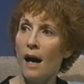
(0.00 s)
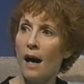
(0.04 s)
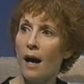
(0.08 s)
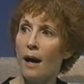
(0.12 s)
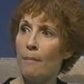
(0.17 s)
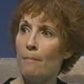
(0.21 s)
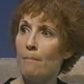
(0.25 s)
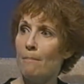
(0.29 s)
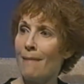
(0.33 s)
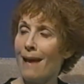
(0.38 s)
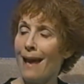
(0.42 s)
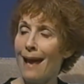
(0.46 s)

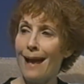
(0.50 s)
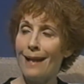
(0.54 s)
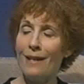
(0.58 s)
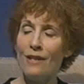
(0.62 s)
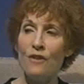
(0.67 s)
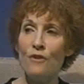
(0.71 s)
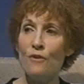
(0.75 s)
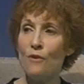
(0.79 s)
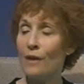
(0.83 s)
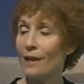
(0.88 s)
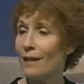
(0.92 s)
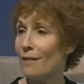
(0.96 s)

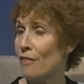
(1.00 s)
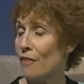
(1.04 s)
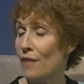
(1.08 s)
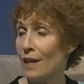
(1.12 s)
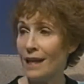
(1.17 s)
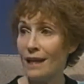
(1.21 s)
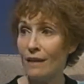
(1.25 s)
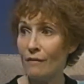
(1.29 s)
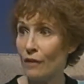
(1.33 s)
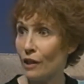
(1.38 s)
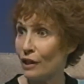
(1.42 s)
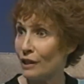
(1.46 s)
And you can
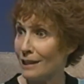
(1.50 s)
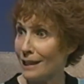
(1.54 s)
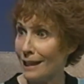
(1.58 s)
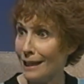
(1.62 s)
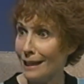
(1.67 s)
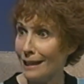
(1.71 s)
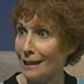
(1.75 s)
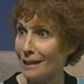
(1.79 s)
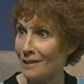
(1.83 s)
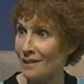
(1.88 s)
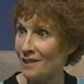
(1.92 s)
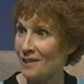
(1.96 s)
think of our
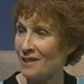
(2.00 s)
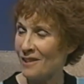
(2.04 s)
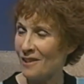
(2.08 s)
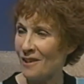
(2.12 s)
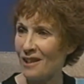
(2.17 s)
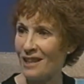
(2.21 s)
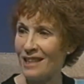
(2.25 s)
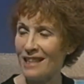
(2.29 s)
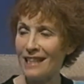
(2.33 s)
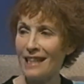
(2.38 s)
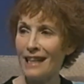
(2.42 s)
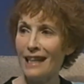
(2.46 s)
teens.
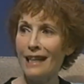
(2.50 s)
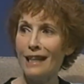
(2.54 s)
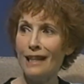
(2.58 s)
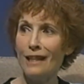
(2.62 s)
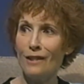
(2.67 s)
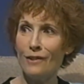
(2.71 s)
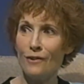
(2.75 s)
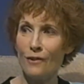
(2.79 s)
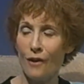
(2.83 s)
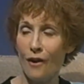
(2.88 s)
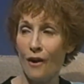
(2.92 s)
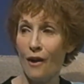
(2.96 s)
Our
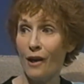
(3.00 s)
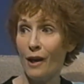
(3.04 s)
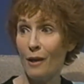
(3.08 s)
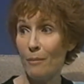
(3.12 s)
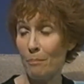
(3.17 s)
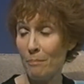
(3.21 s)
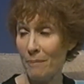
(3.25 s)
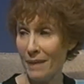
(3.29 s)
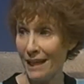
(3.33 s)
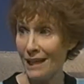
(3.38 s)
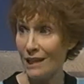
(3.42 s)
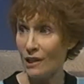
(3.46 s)
teens are
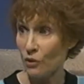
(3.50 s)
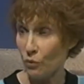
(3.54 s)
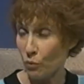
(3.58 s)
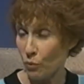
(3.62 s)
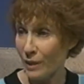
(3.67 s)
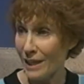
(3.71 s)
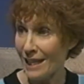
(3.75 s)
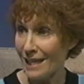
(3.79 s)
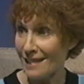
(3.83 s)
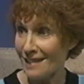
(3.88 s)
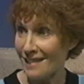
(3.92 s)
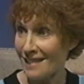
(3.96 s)
at biggest
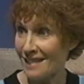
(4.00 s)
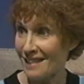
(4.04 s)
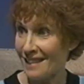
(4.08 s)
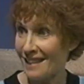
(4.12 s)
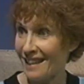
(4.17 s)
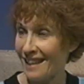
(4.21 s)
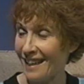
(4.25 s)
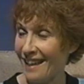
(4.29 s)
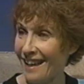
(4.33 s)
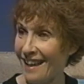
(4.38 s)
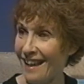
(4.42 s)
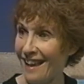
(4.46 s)

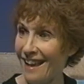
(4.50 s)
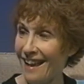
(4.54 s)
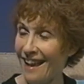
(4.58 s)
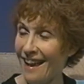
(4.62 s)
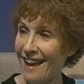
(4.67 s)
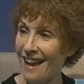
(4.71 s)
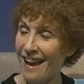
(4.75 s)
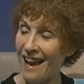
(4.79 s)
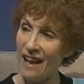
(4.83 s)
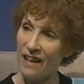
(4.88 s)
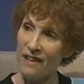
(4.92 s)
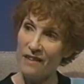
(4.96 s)
risk,
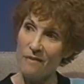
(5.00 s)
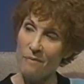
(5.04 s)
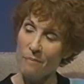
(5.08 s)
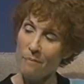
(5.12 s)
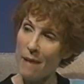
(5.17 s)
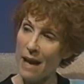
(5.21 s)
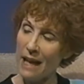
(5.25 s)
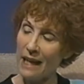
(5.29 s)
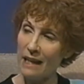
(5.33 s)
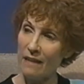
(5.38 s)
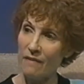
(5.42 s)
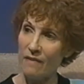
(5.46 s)

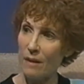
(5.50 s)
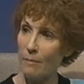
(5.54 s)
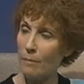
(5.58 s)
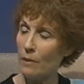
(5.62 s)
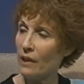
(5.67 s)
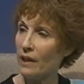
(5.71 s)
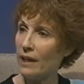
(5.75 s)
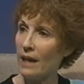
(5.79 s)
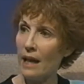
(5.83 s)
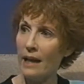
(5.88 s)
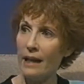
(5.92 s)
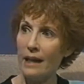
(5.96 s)
and many of them
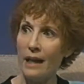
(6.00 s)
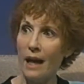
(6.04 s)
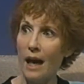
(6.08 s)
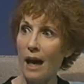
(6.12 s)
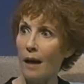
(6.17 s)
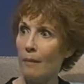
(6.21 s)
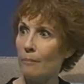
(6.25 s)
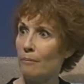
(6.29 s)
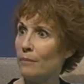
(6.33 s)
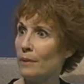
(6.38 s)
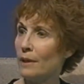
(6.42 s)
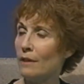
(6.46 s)
are getting
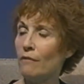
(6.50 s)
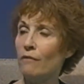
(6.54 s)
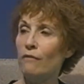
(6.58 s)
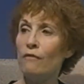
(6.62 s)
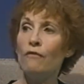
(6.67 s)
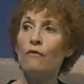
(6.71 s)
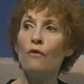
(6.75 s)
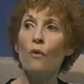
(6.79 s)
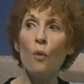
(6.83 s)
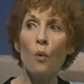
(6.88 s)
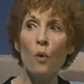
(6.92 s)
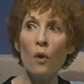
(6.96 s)
up
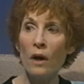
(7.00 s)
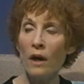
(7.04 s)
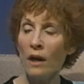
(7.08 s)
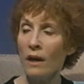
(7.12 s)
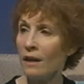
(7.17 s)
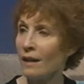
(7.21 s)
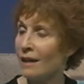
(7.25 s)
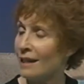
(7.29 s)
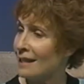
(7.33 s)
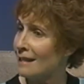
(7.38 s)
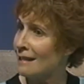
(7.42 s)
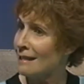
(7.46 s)

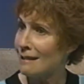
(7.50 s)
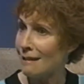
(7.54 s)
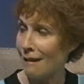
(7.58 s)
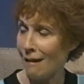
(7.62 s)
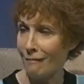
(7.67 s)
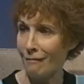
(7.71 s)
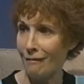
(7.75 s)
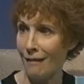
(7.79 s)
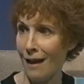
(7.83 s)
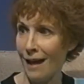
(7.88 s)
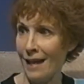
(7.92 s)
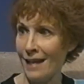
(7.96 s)
before it's
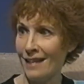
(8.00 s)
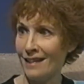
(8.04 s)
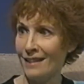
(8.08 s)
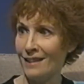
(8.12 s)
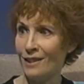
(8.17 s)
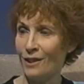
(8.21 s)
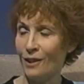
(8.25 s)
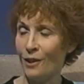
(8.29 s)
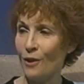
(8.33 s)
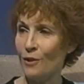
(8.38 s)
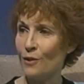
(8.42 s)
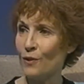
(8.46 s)
sunlight
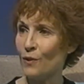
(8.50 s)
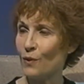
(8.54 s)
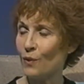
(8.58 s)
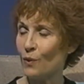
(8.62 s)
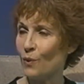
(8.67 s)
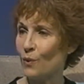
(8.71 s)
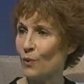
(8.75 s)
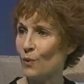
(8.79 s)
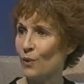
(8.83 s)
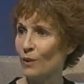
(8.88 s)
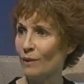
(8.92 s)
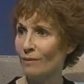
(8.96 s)
to go to
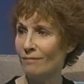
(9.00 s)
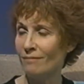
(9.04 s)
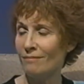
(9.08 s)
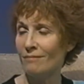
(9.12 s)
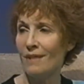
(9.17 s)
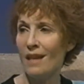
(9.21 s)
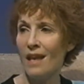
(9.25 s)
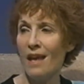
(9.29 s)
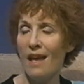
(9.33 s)
school,